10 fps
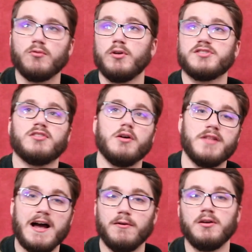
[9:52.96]
Real slow
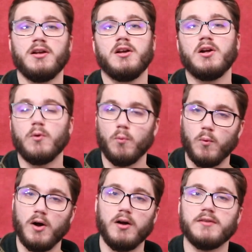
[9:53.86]
now.
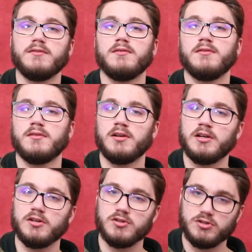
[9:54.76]
1,
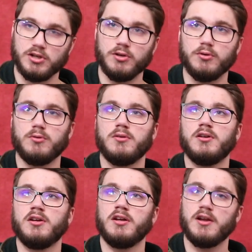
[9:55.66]
2,
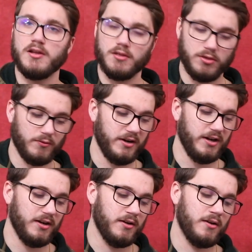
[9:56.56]

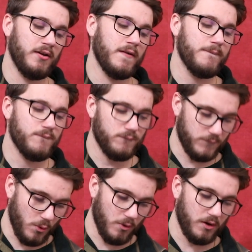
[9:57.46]
3,
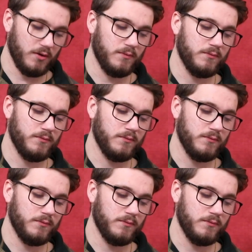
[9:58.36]
4.